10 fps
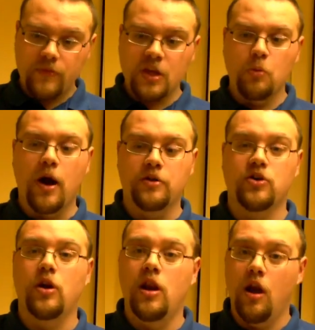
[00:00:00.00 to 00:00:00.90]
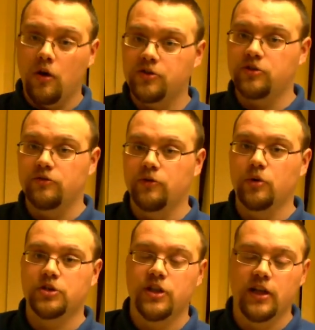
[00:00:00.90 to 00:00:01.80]
Whereas I lost,
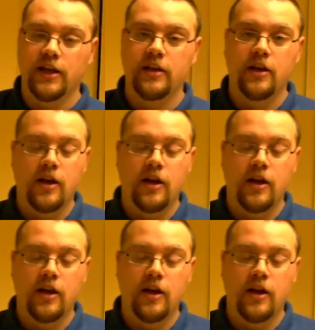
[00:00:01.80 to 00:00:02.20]
unfortunately.